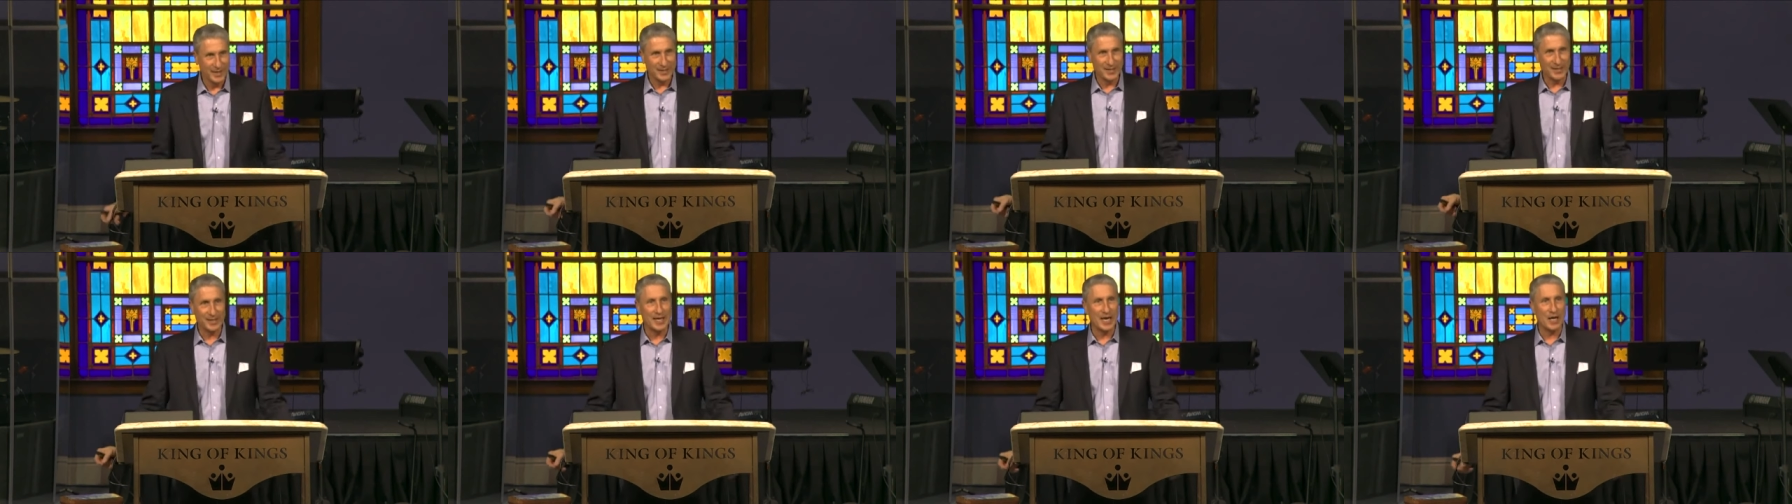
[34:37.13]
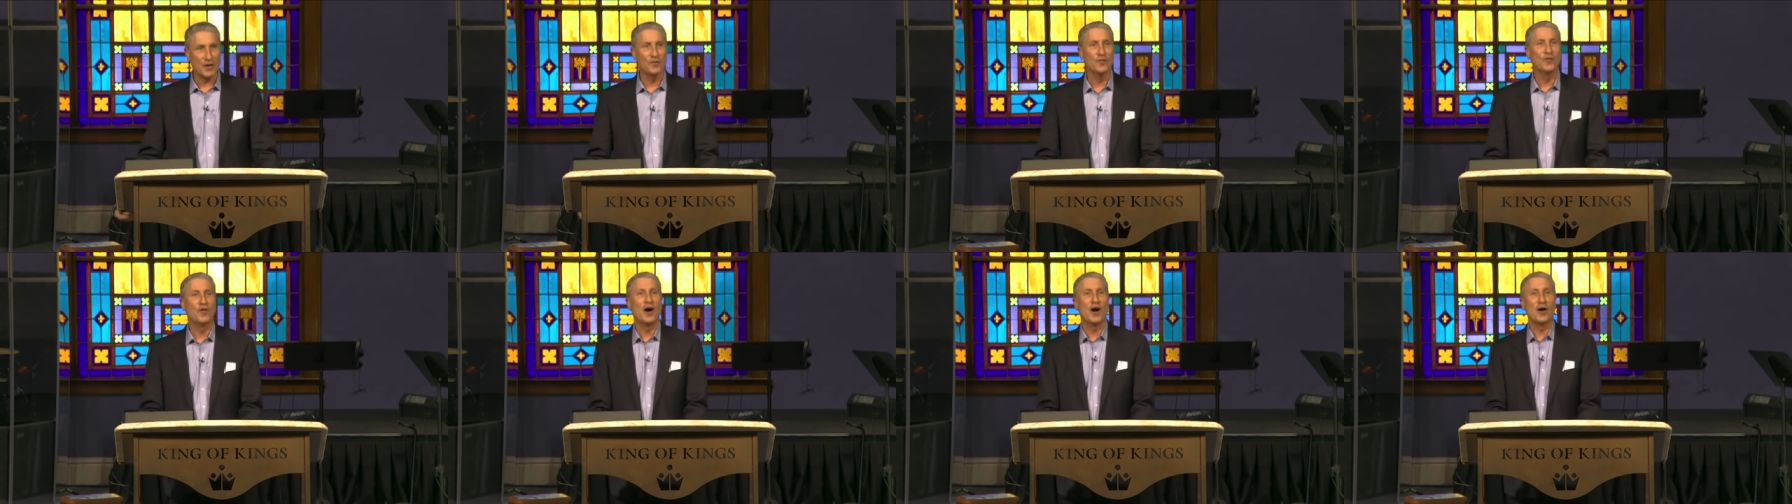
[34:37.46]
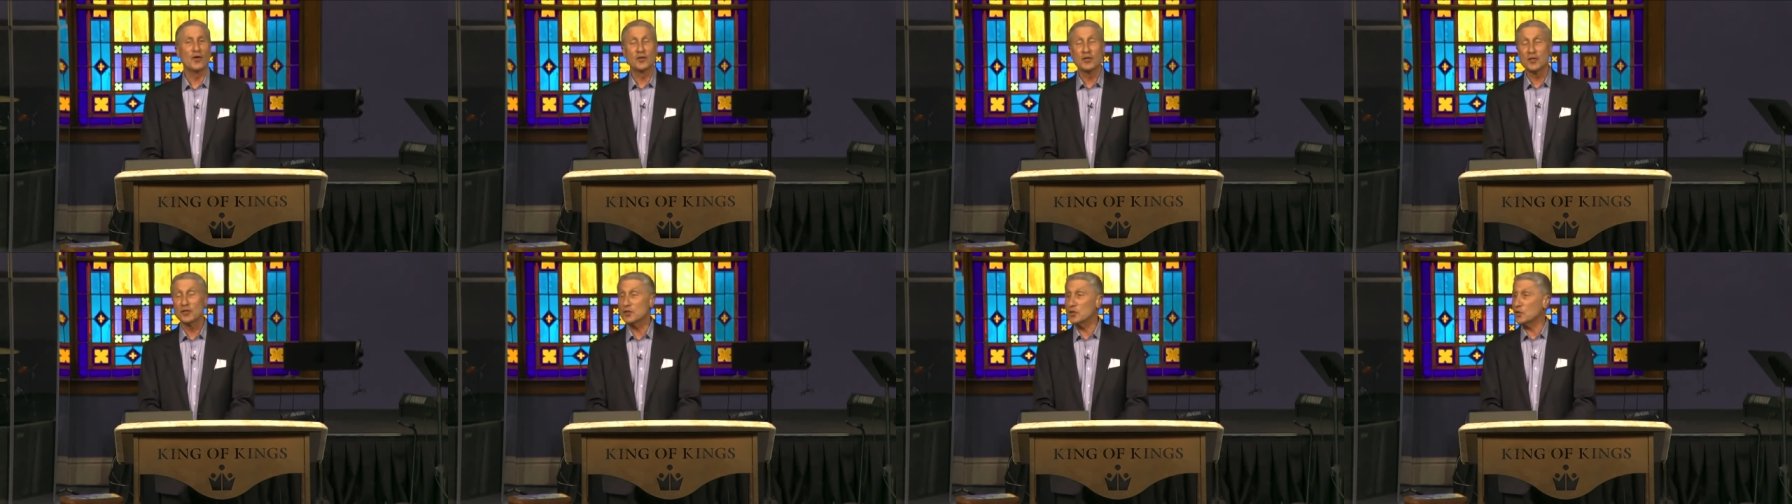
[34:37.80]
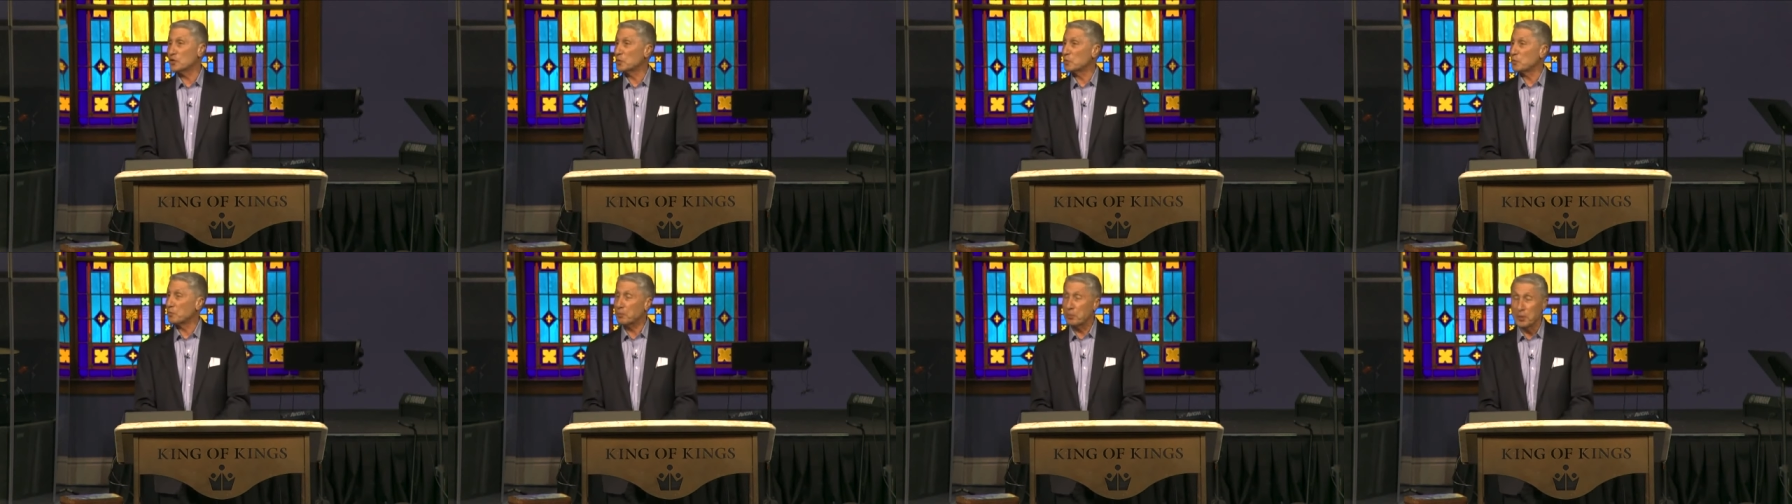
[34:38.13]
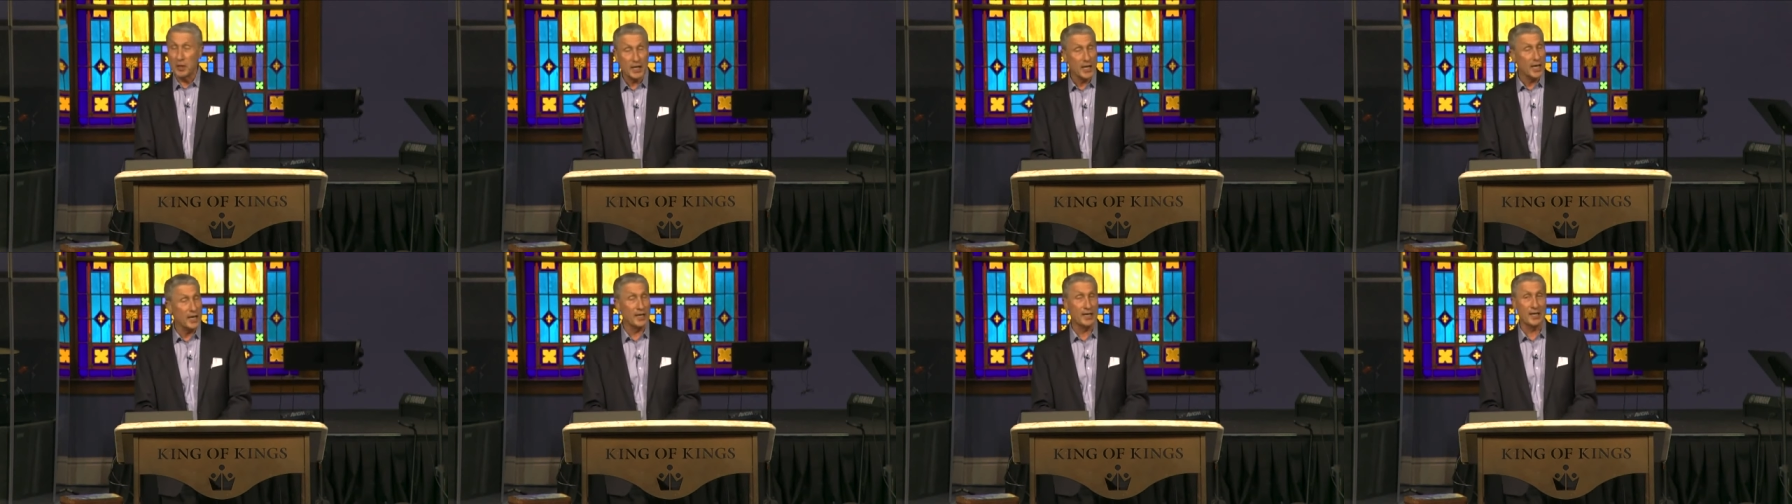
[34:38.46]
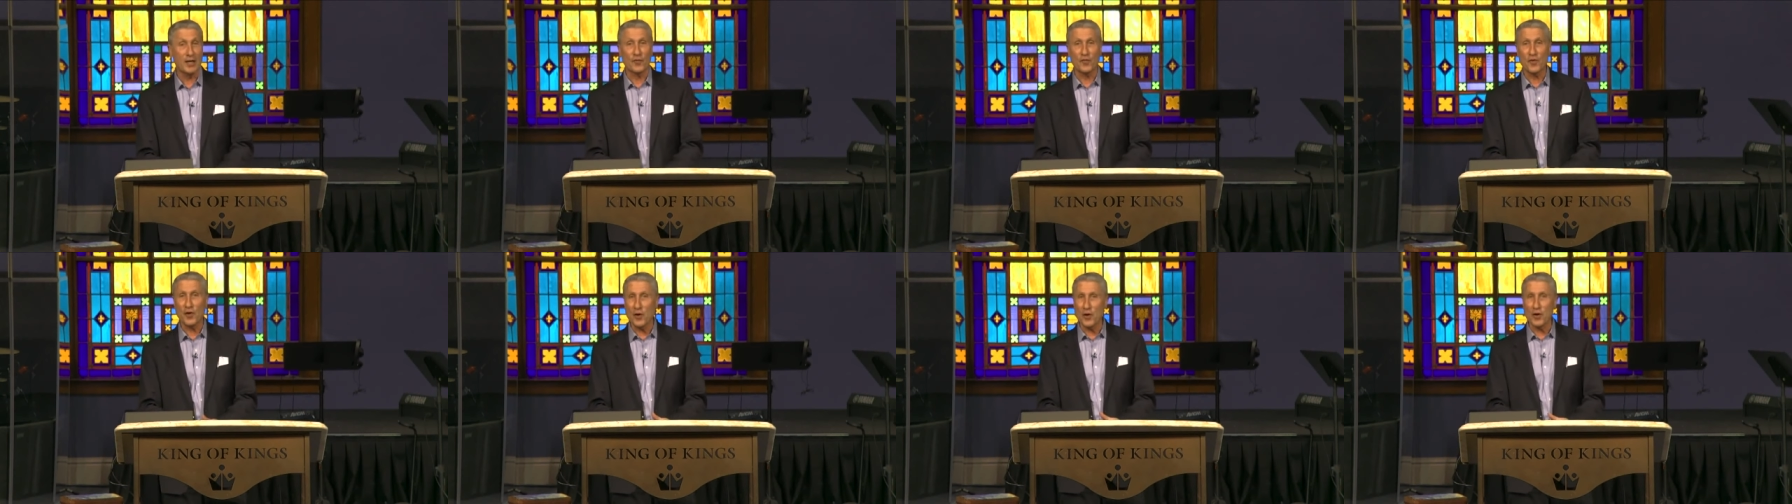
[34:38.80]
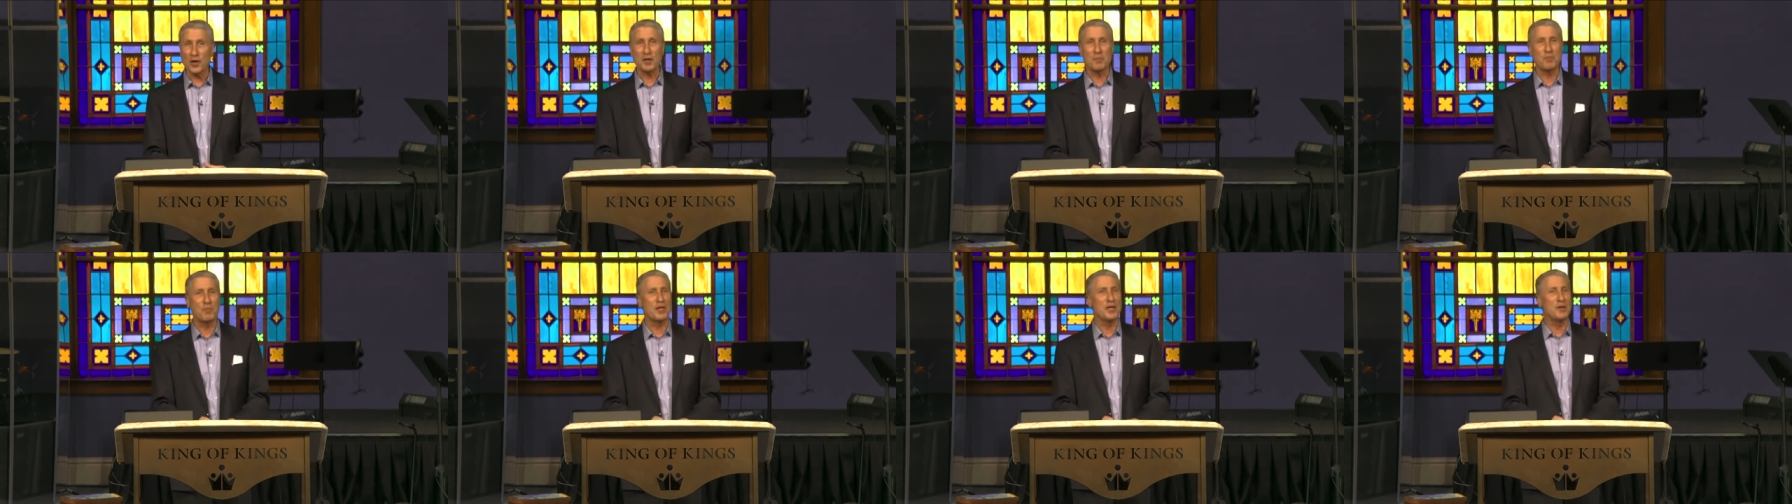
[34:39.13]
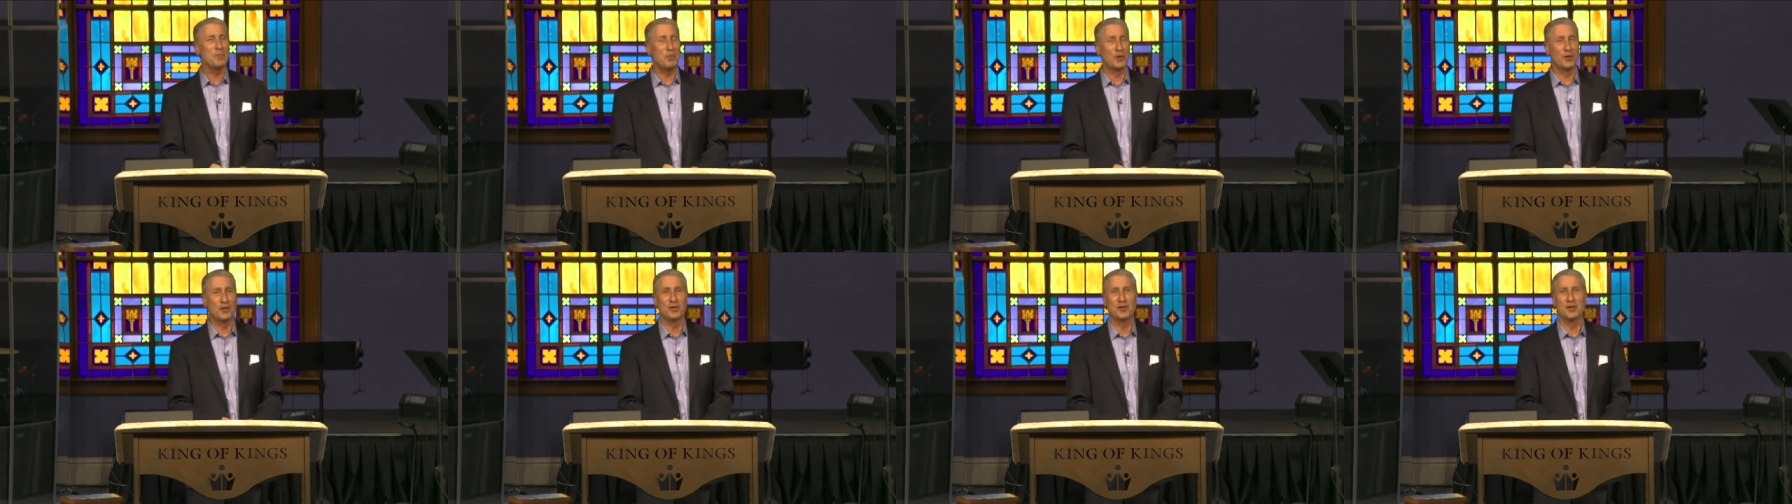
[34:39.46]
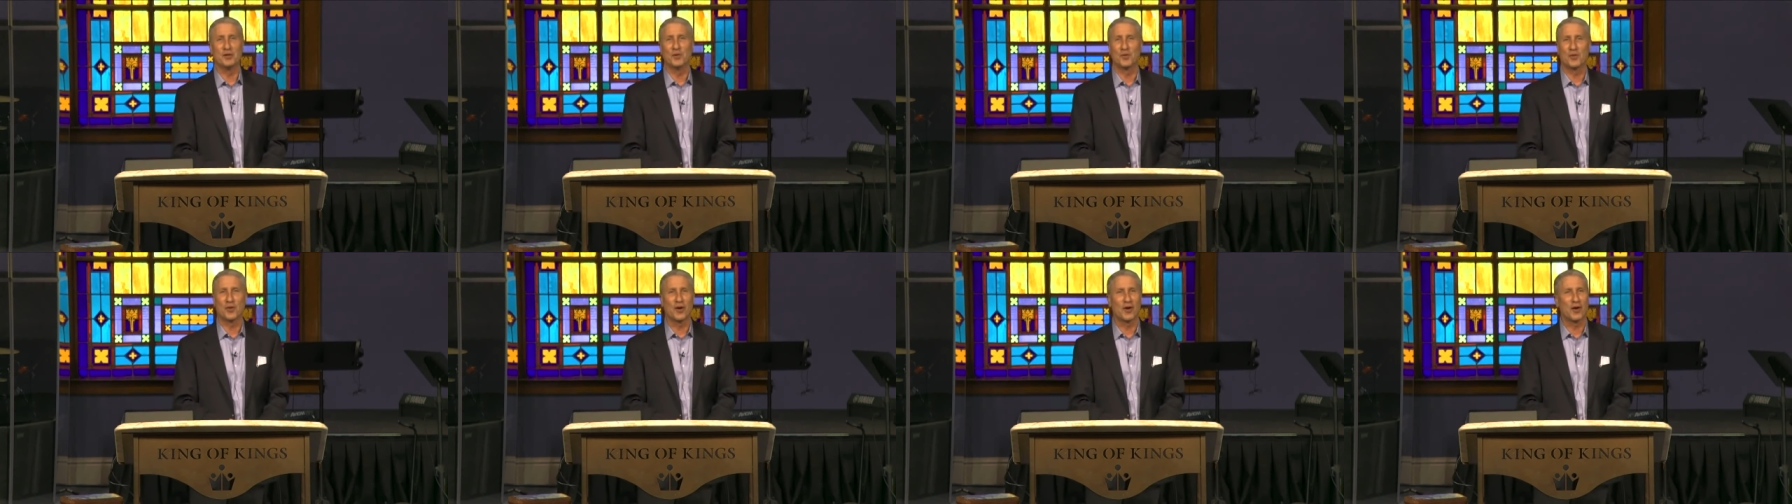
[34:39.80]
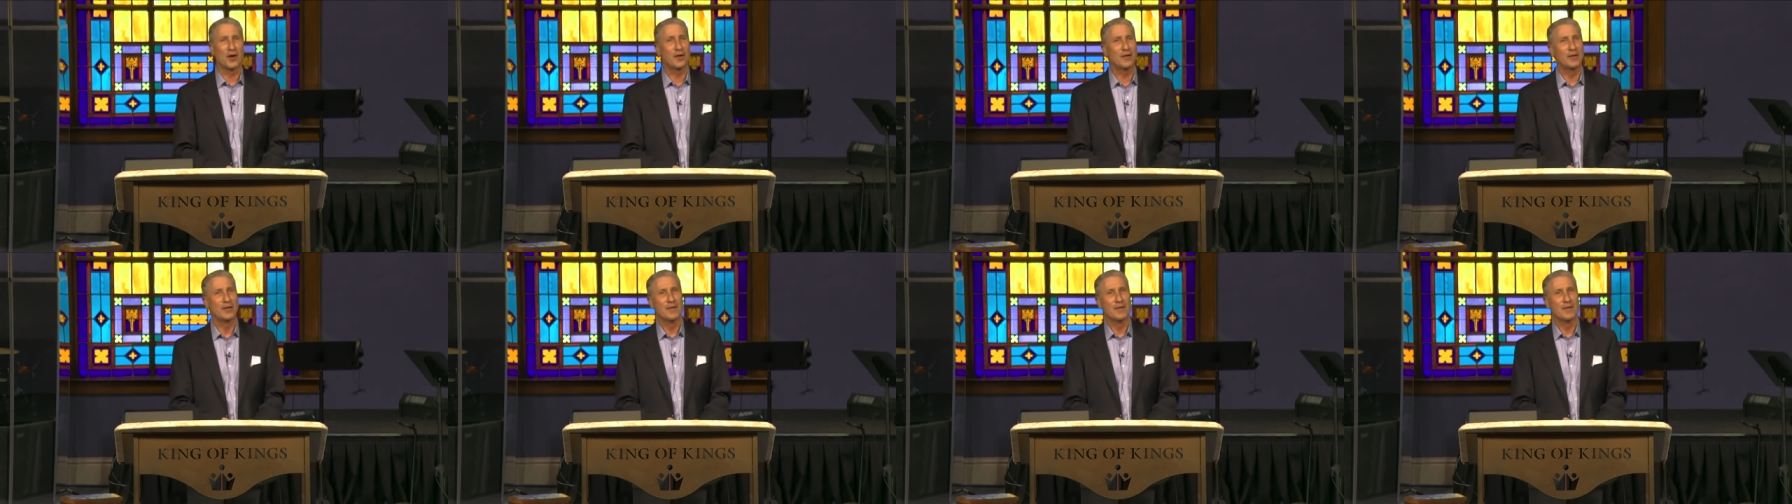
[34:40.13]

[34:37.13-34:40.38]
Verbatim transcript: to get involved because there's plenty of hurting people in the world.